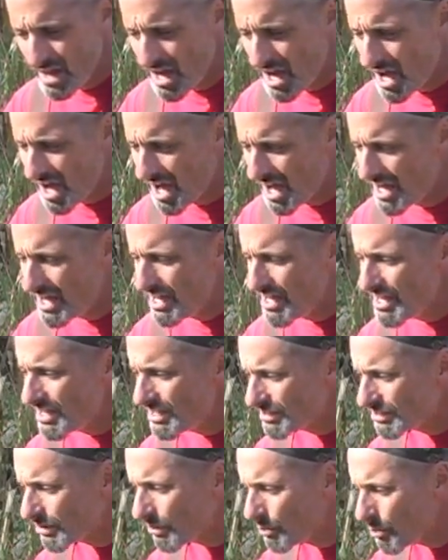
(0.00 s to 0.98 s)

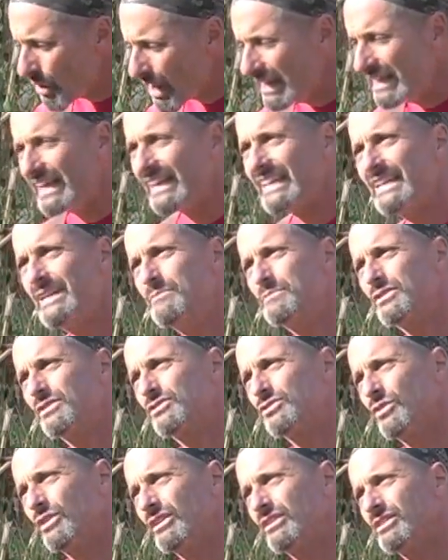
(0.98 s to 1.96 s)
So why not keep the
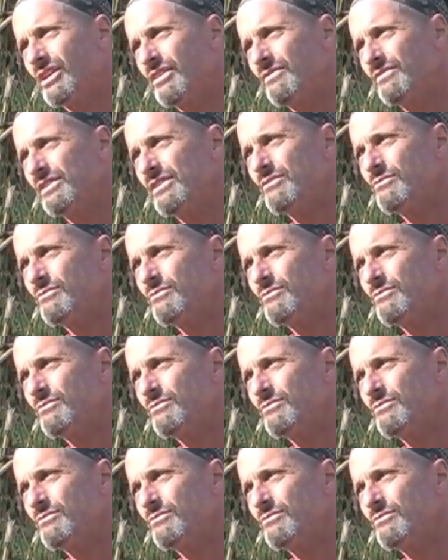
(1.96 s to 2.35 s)
soil covered?